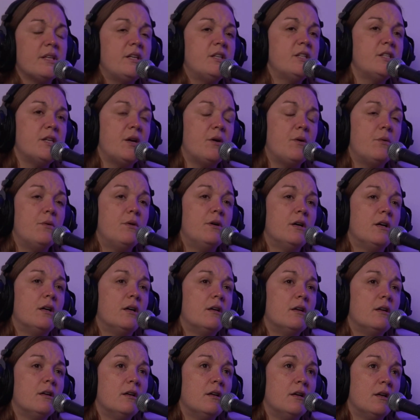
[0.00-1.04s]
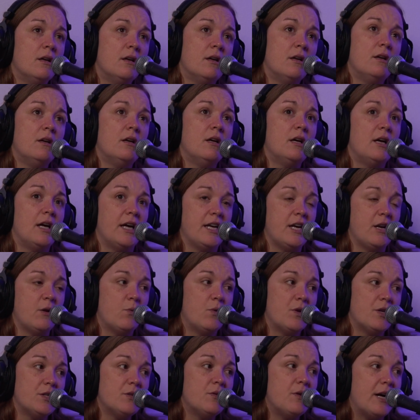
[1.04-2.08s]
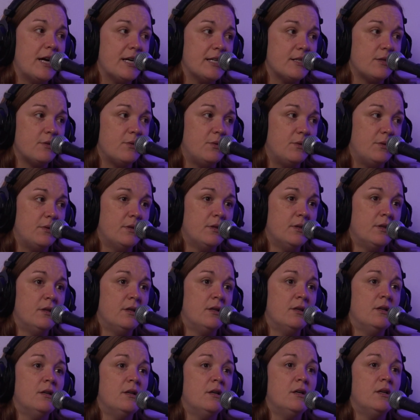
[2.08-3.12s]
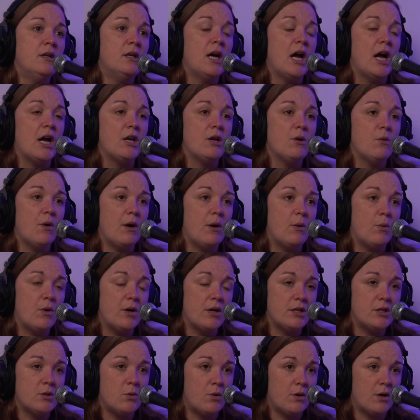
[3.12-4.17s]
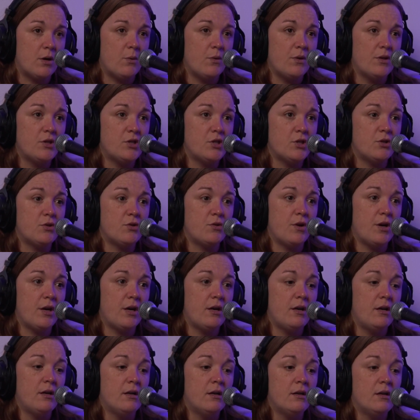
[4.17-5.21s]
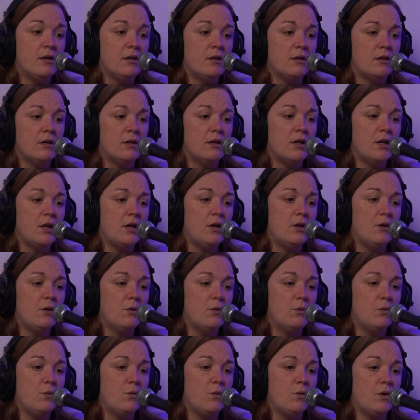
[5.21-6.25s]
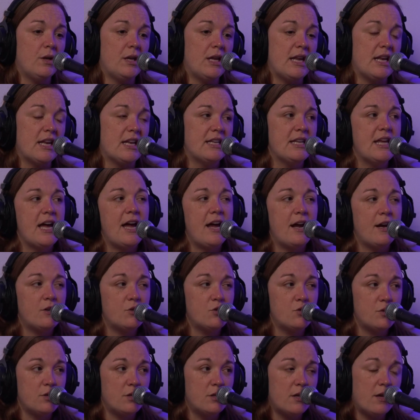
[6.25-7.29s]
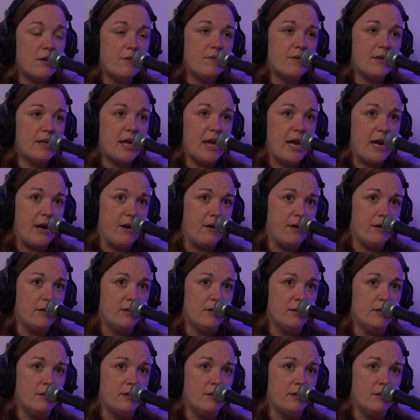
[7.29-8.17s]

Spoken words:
So I didn't want to do high school. I knew I wanted to work with children who needed that extra love and care.